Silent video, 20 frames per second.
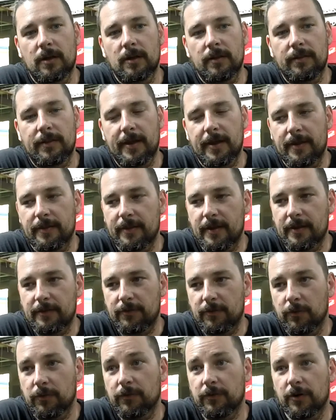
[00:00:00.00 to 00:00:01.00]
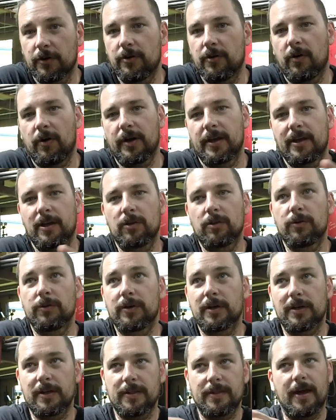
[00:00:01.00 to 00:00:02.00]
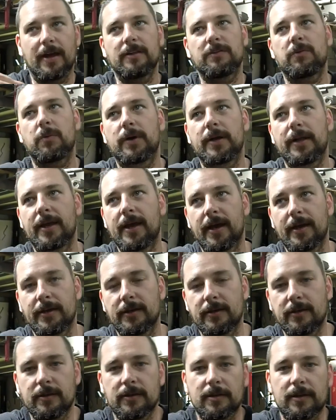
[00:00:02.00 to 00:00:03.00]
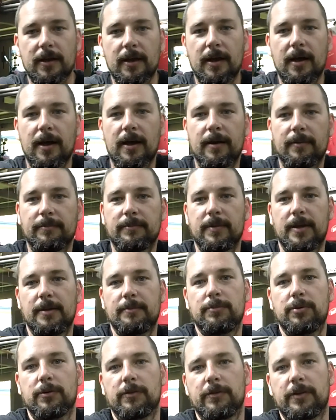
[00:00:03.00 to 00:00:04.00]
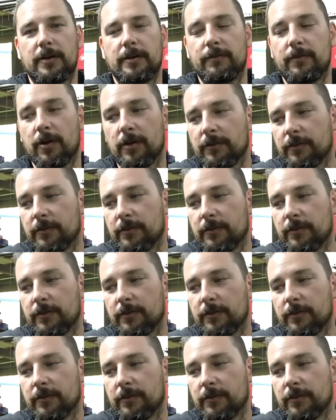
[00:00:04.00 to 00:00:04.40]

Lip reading: that's also not included in that 28 inputs that you've got.